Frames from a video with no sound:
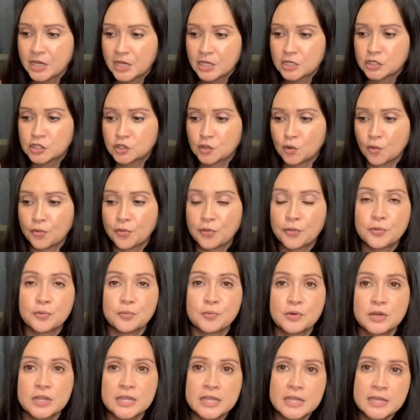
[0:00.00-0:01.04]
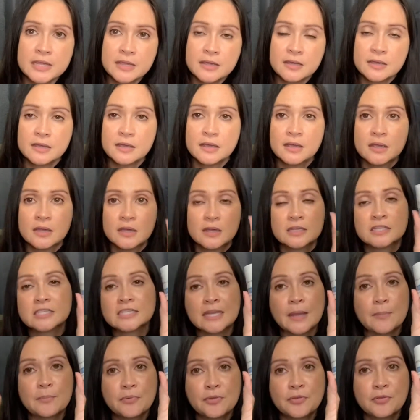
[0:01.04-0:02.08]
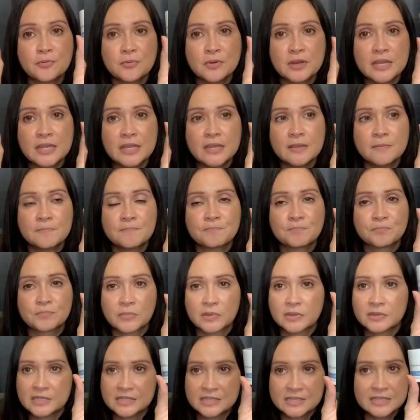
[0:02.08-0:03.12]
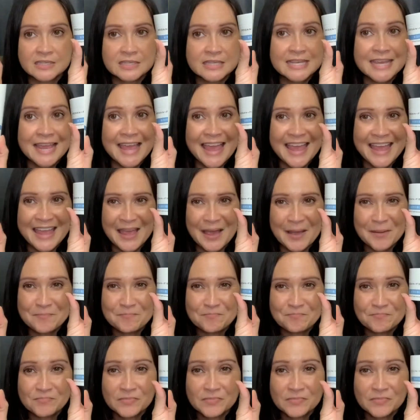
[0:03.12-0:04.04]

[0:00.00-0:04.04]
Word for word: So three, step three, this is the AM.